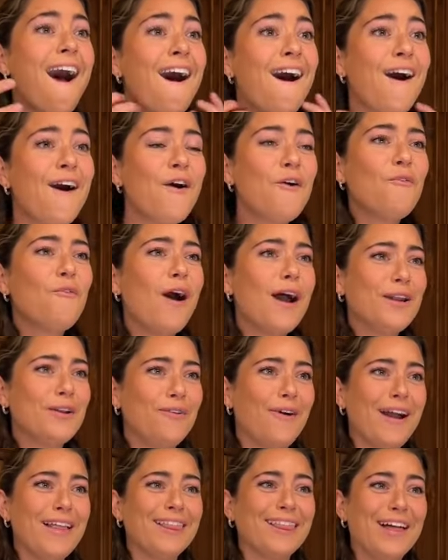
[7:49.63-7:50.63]
Why do
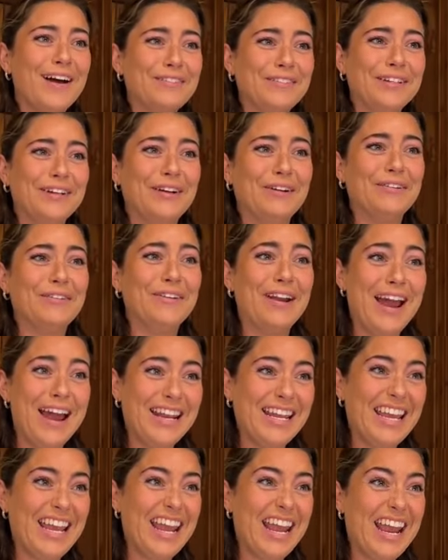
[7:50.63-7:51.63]
I love it
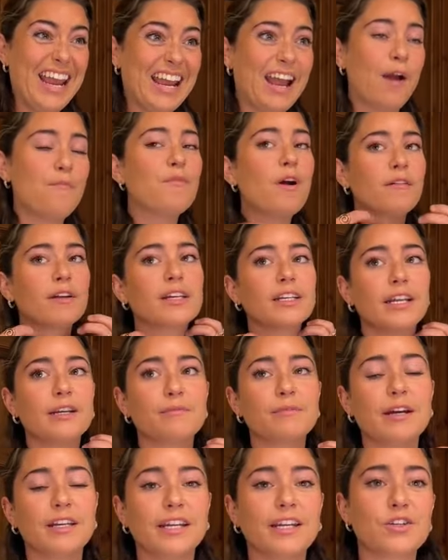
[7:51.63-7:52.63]
already? I'm probably gonna end up
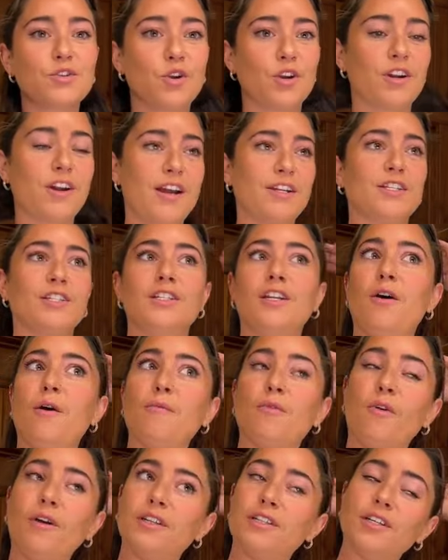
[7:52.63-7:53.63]
cutting it shorter. I just know I'm
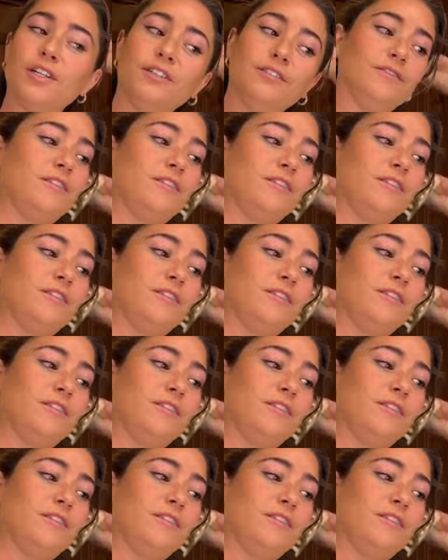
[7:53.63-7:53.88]
going to.